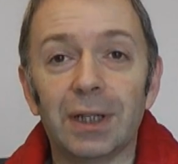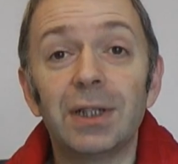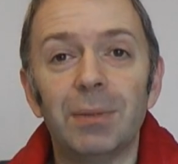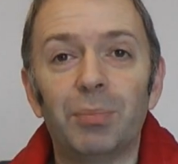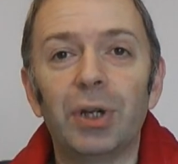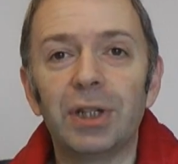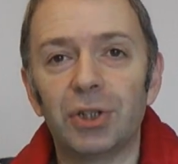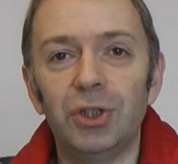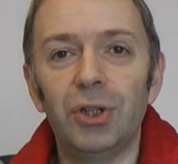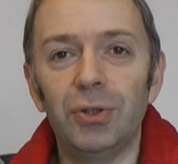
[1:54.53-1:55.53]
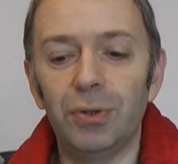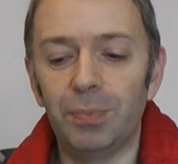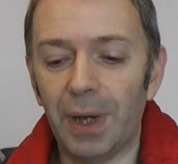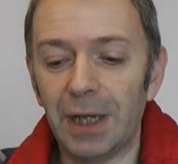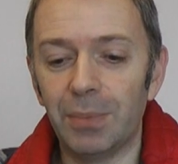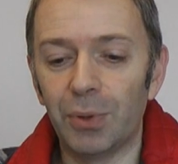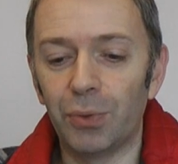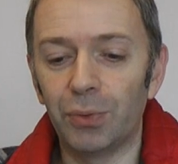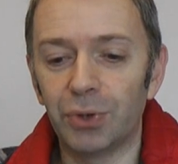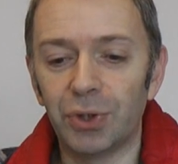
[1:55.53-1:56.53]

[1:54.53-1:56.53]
because it brings new people